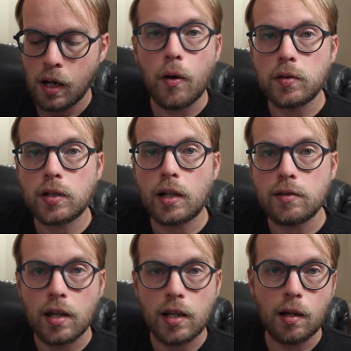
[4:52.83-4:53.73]
Those kinds
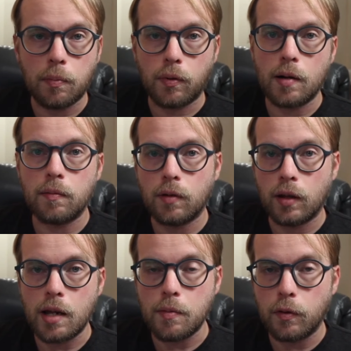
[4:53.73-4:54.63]
of things I'll print a
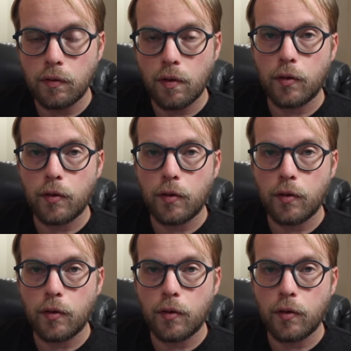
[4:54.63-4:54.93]
label